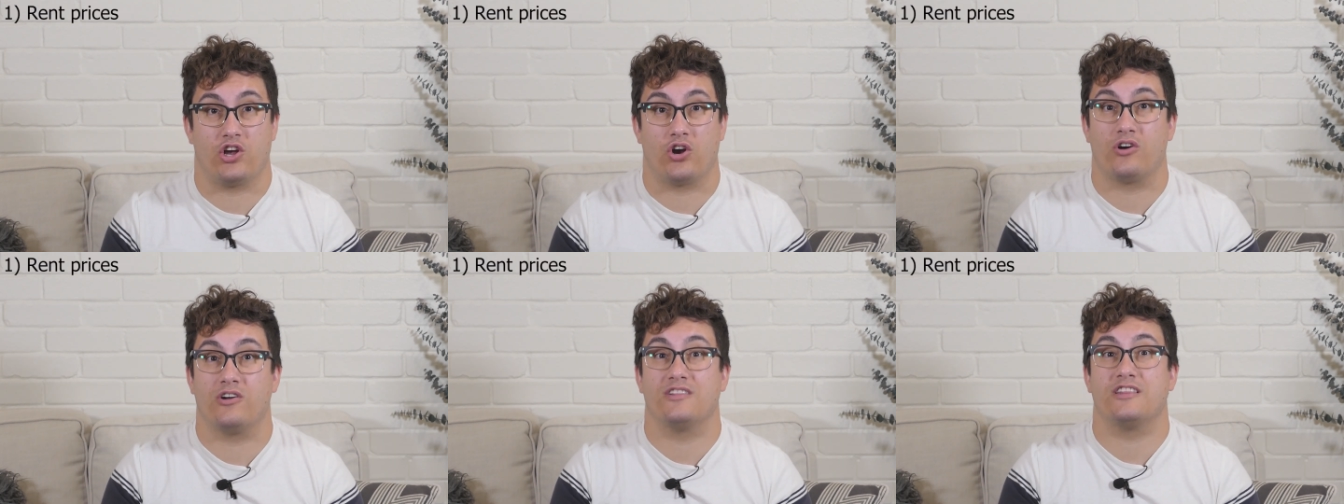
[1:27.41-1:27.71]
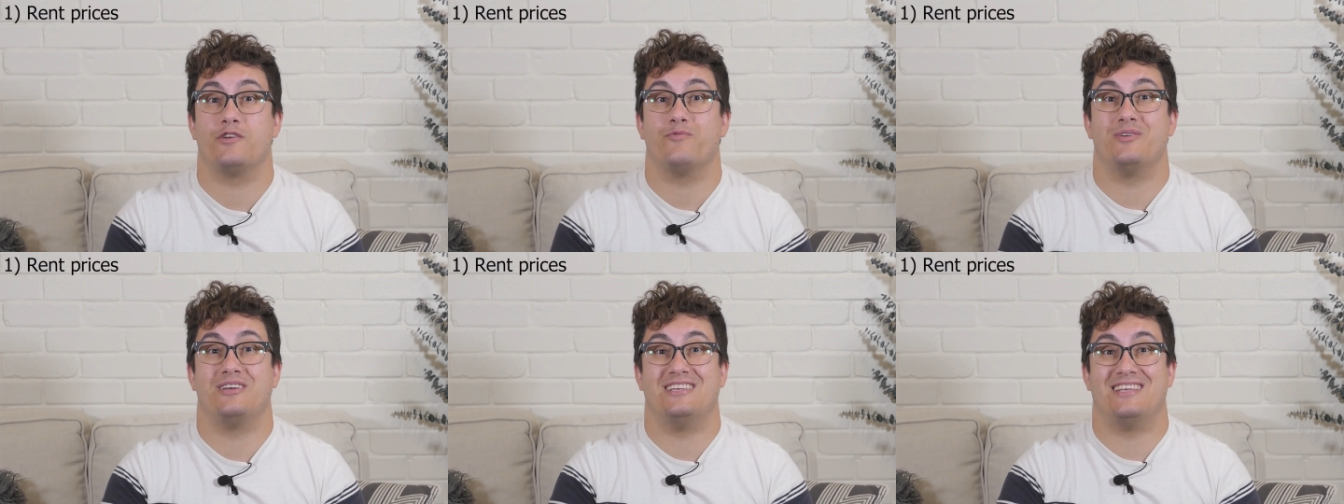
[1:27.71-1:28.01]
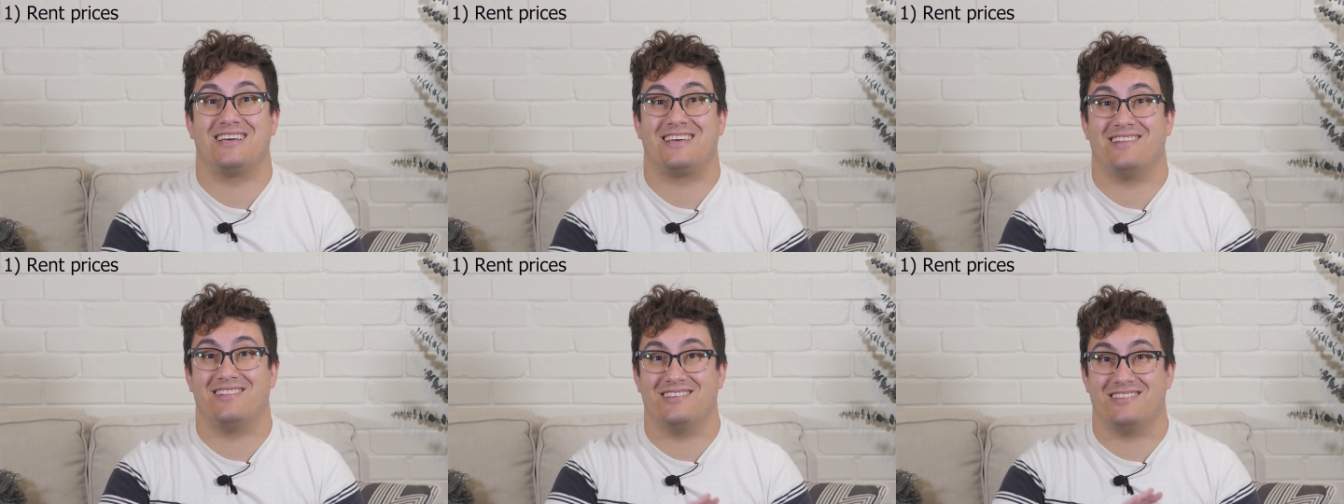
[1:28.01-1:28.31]
currently
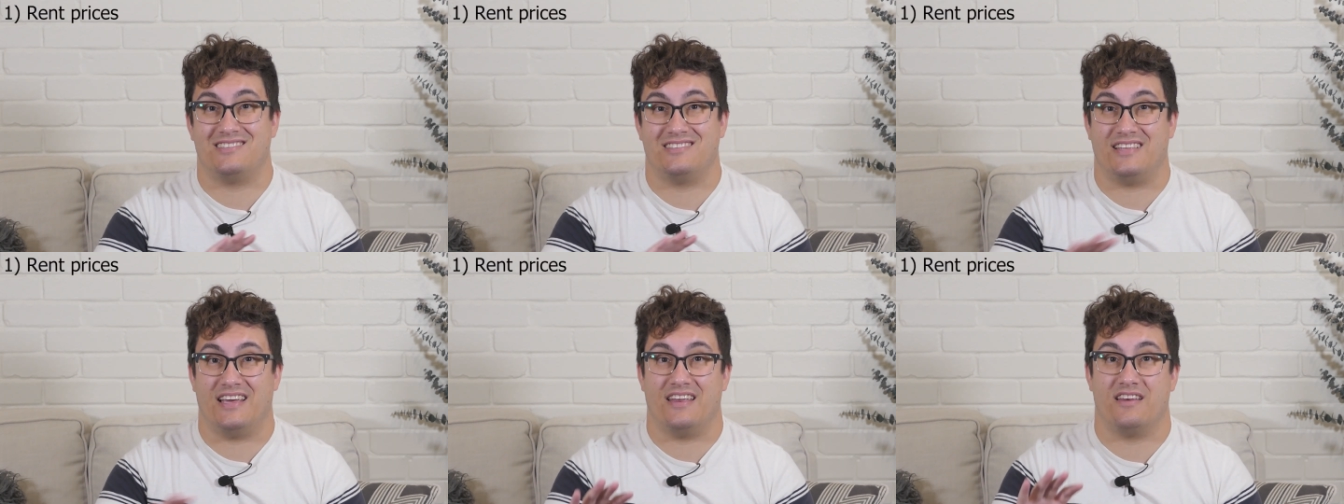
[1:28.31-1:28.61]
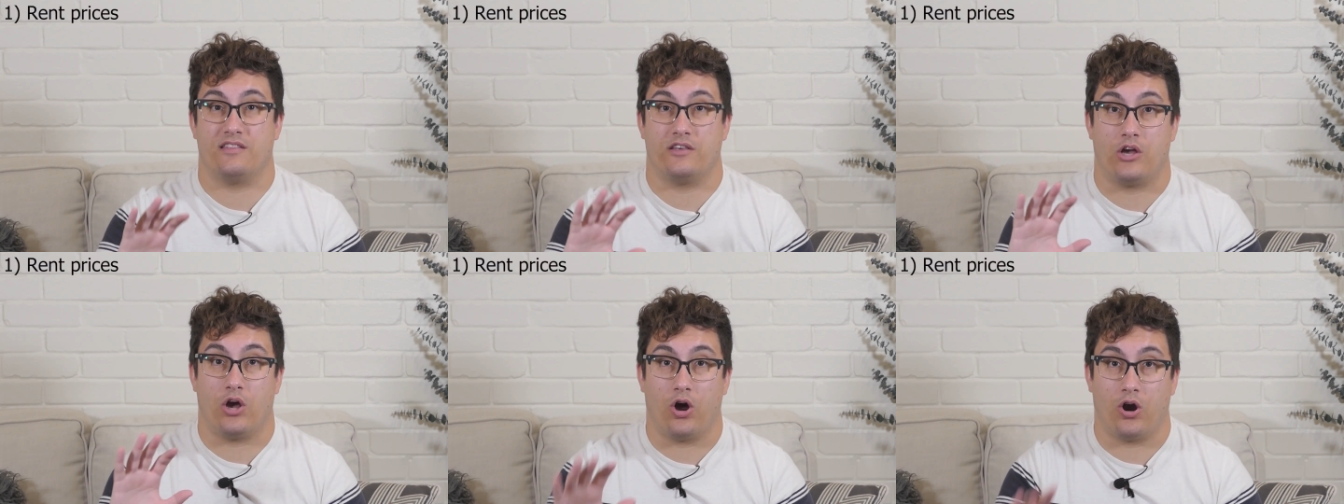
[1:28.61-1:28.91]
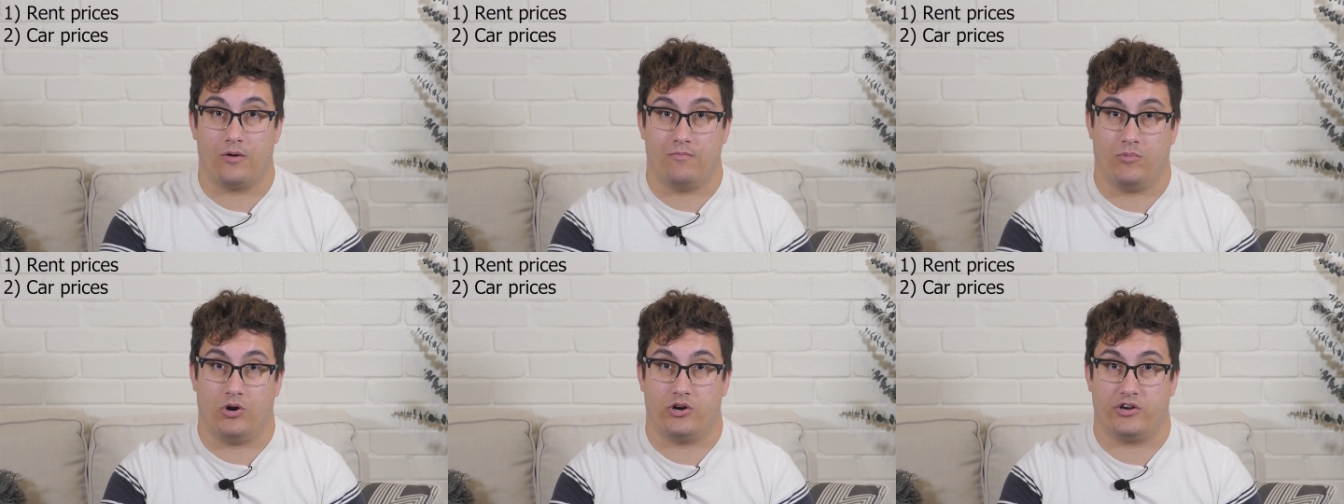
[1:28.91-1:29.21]
ridiculous state of the
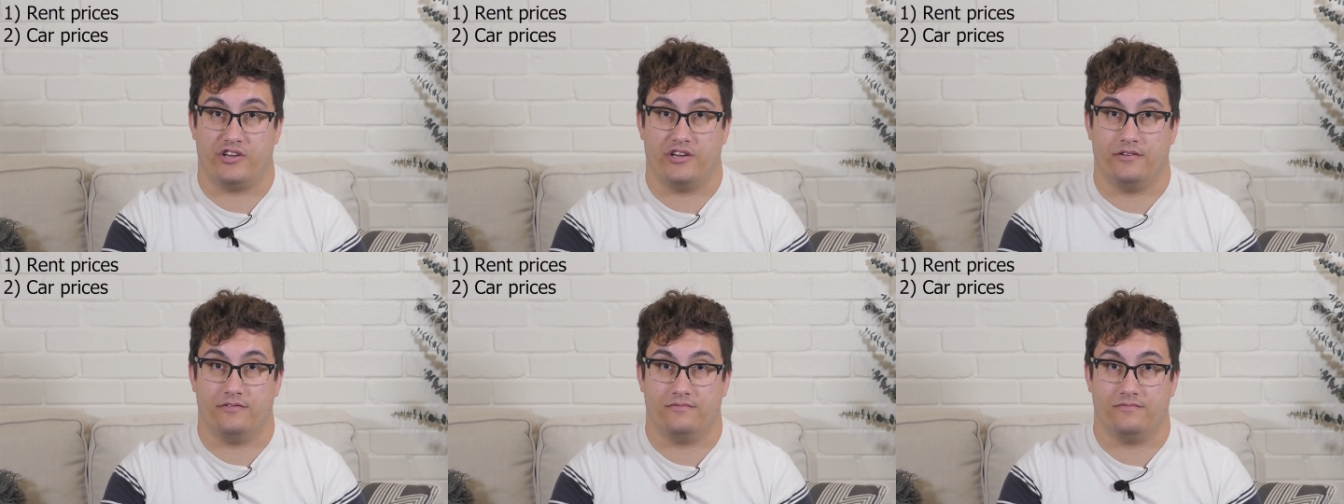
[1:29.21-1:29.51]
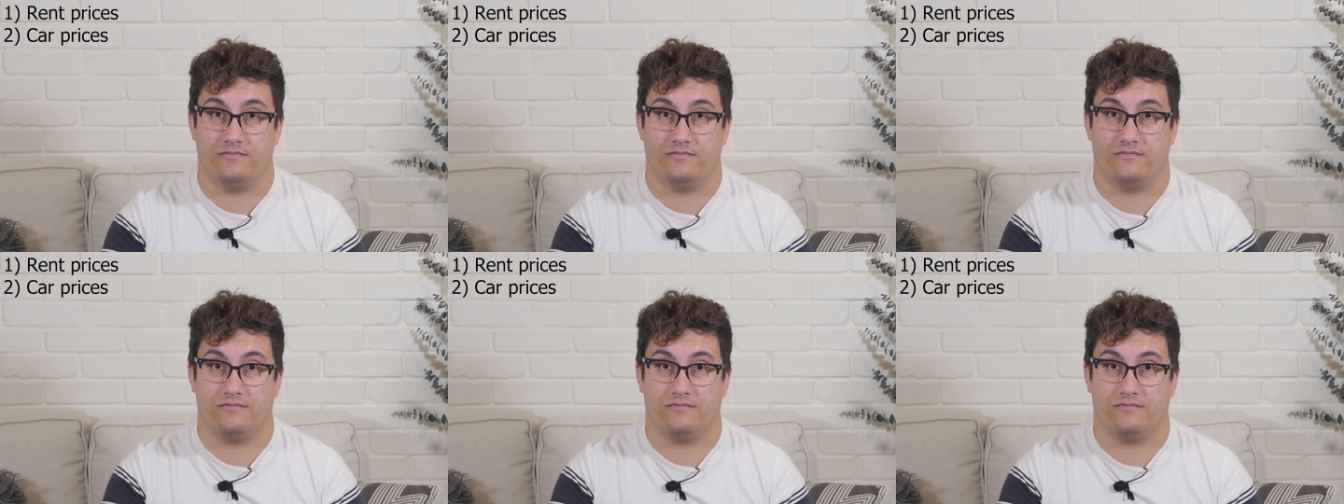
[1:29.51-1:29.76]
car market.